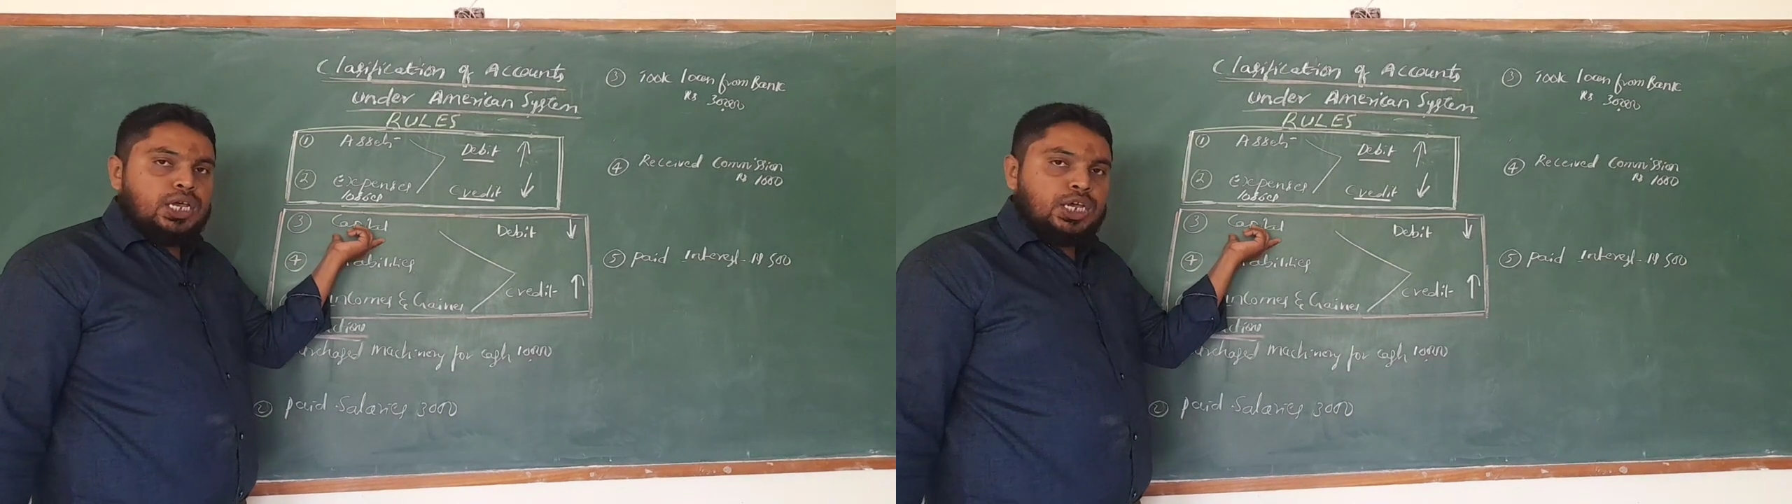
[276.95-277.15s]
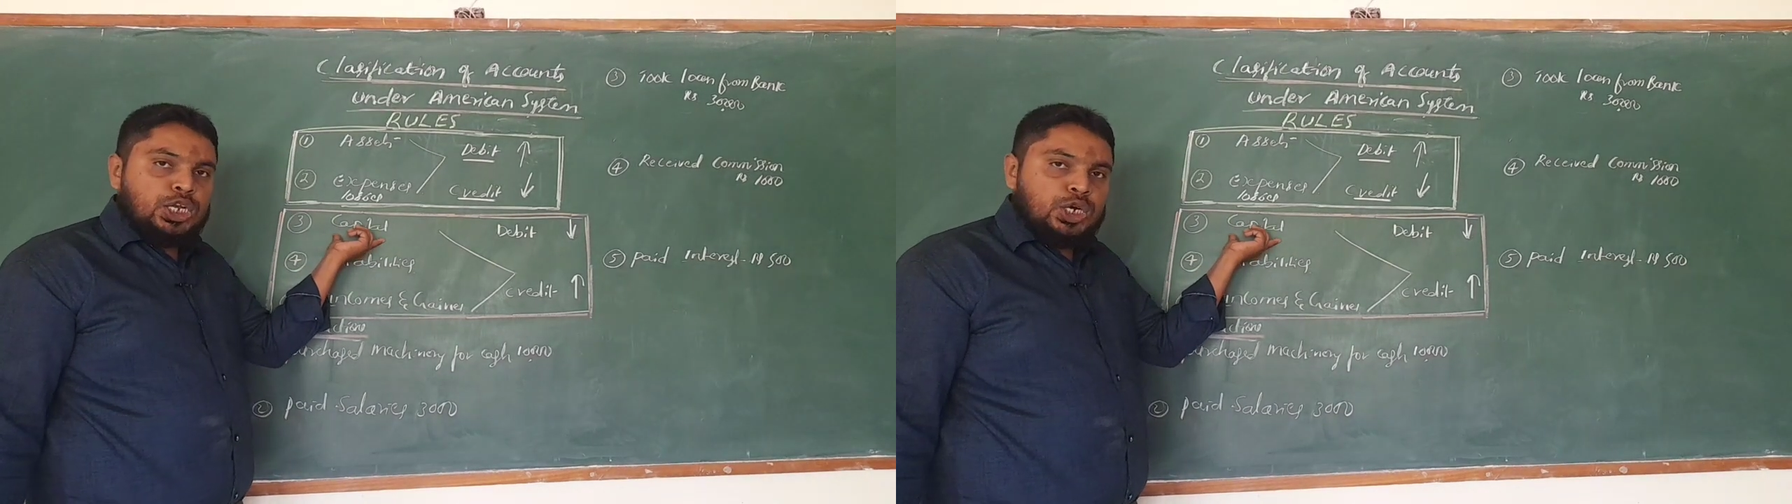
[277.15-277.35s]

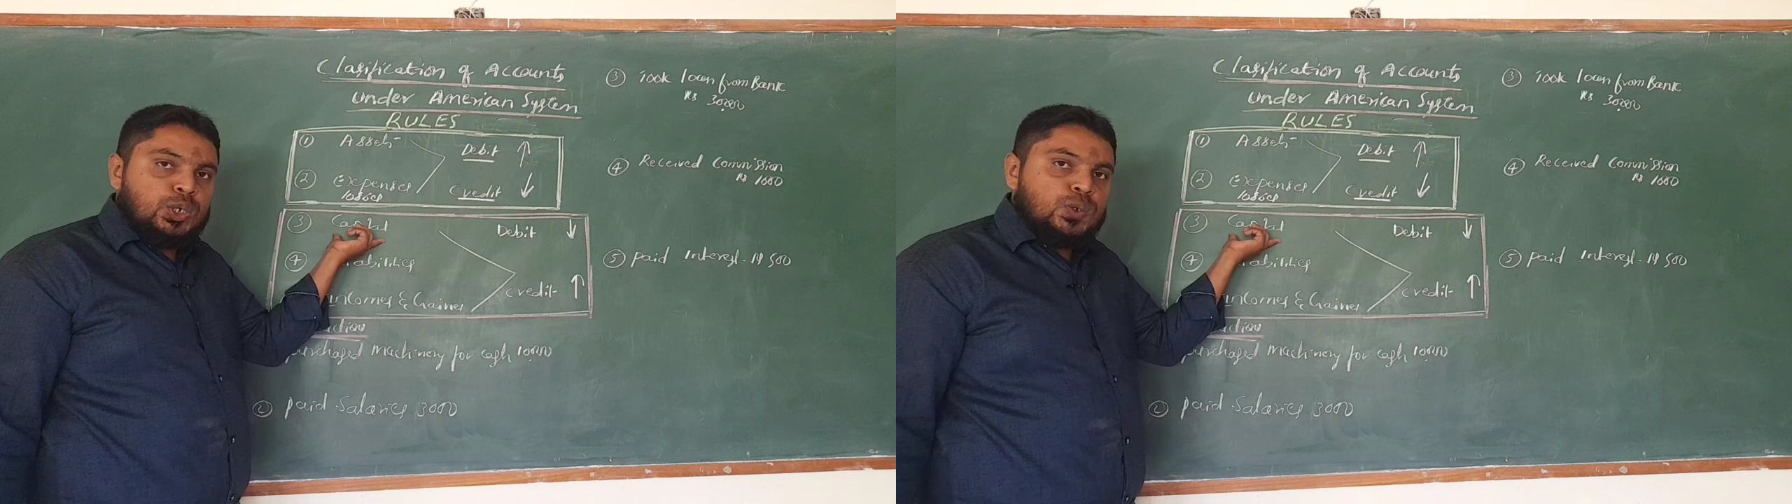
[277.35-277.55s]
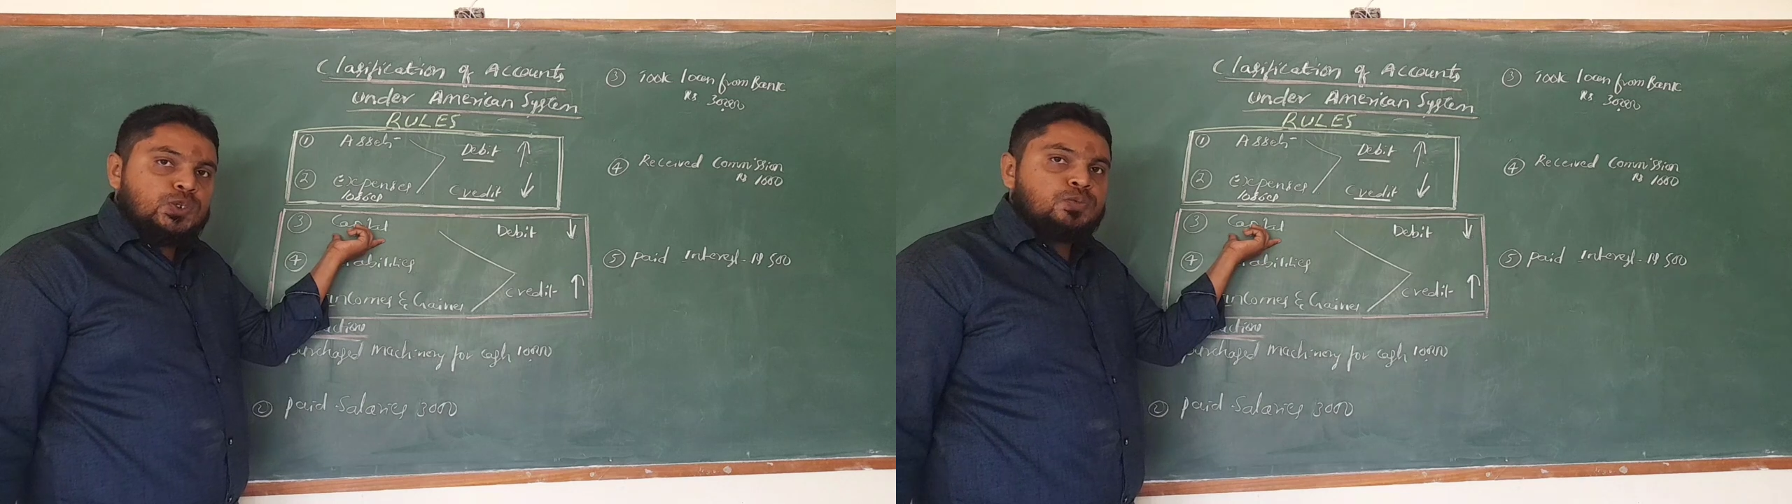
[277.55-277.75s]

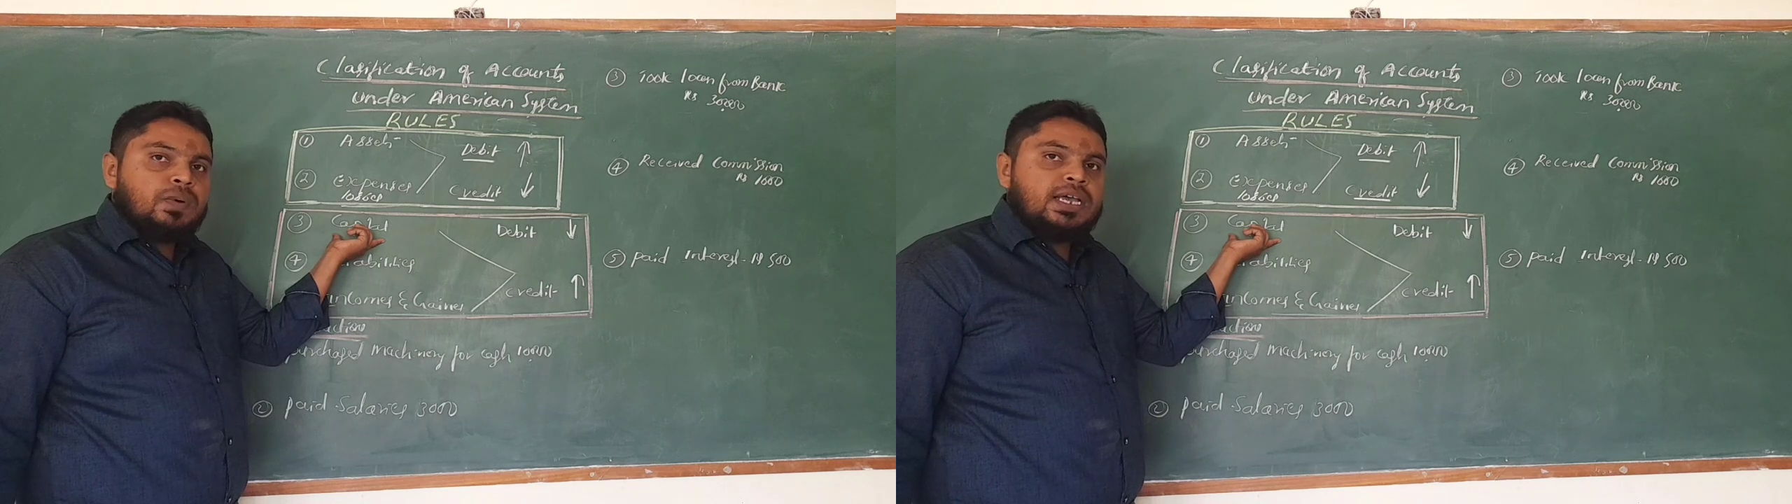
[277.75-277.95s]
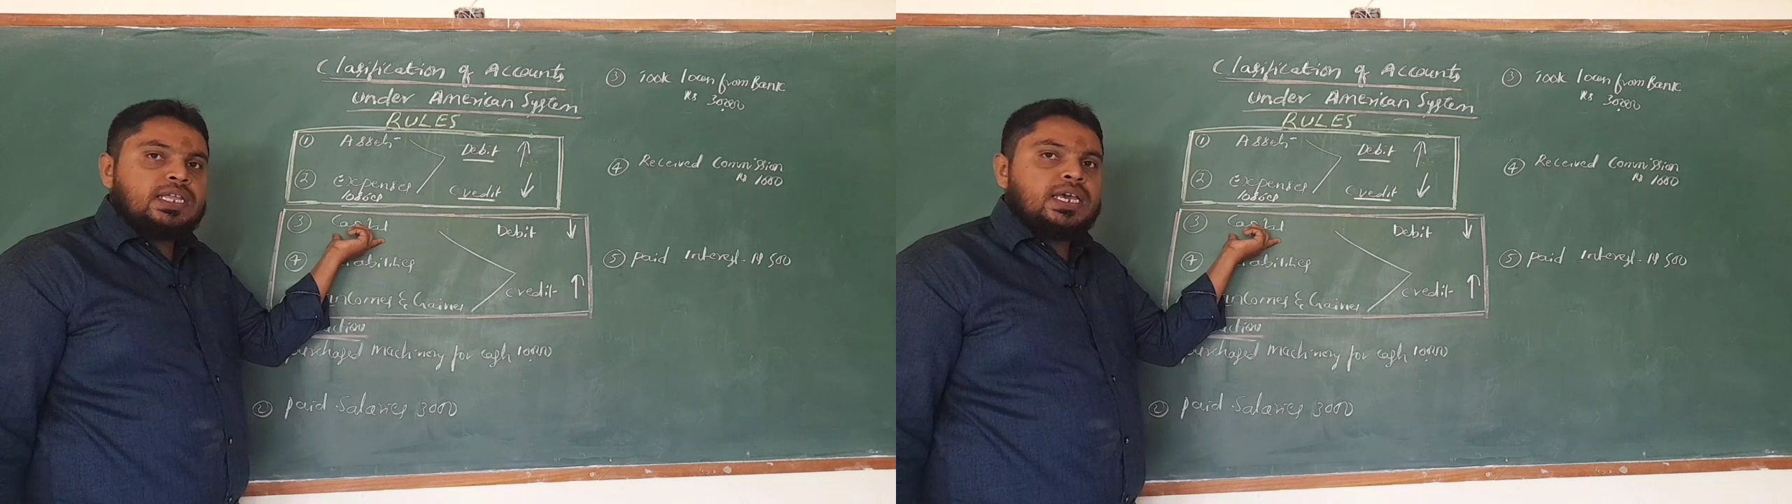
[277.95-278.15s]
introduced
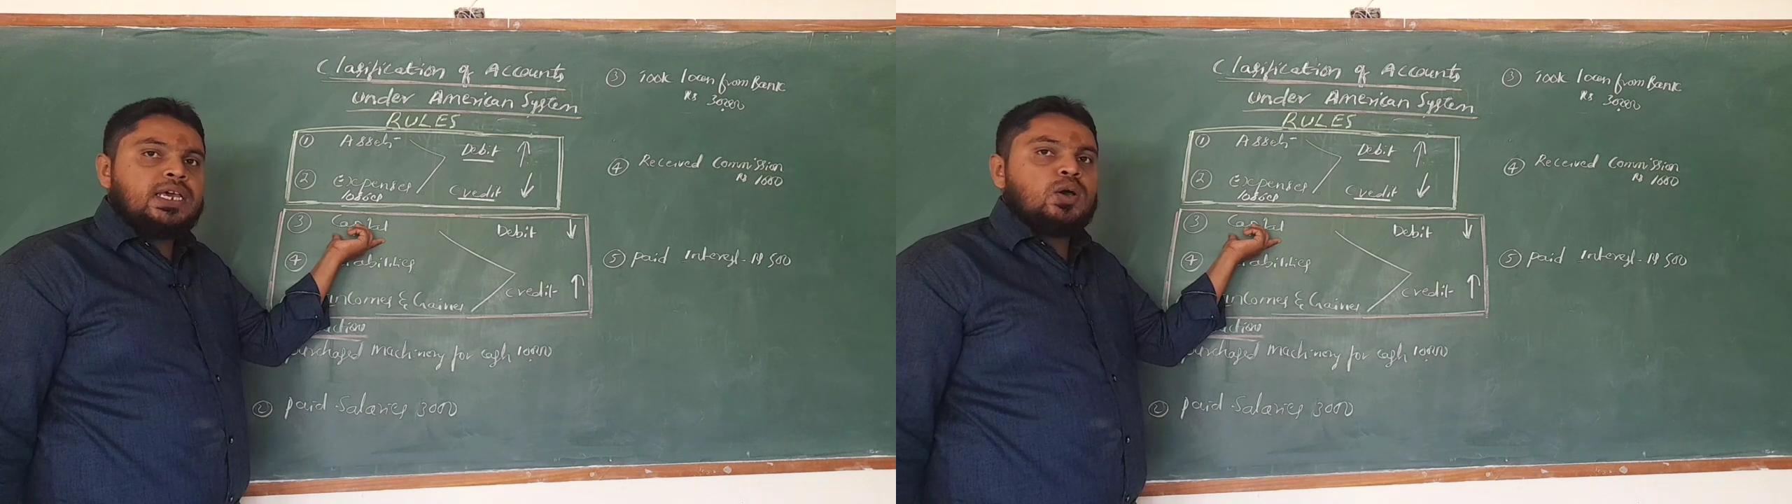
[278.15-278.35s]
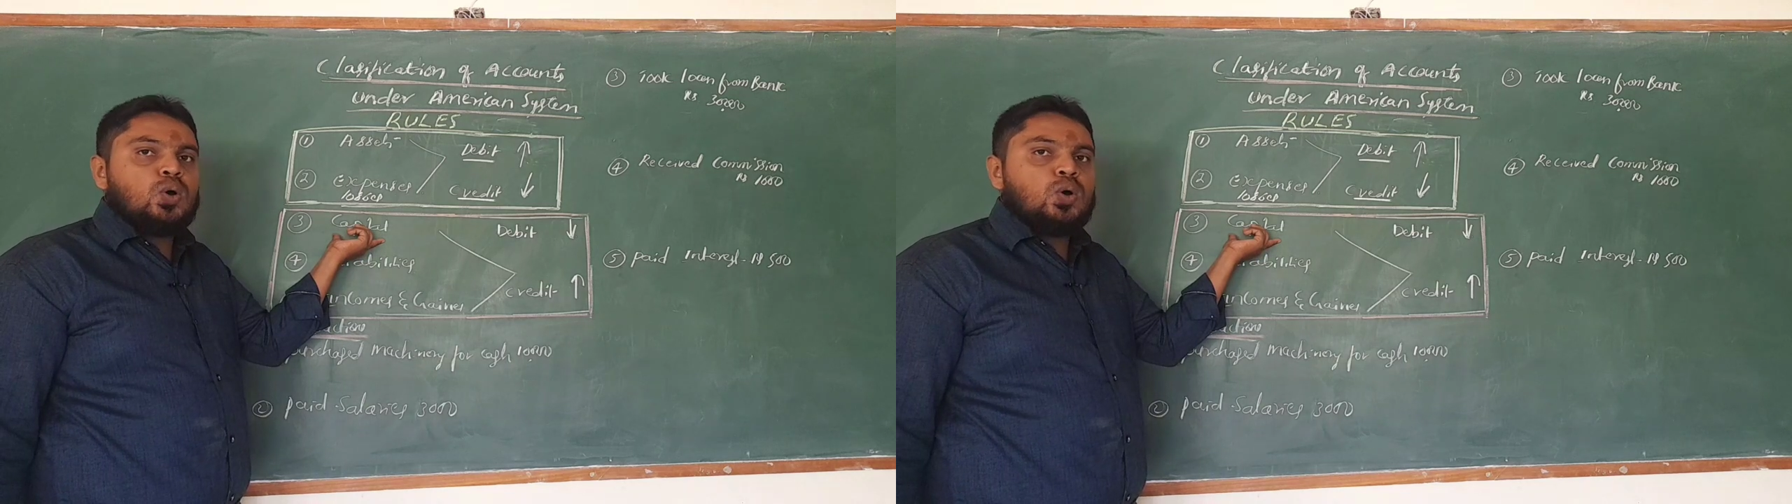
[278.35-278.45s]
by the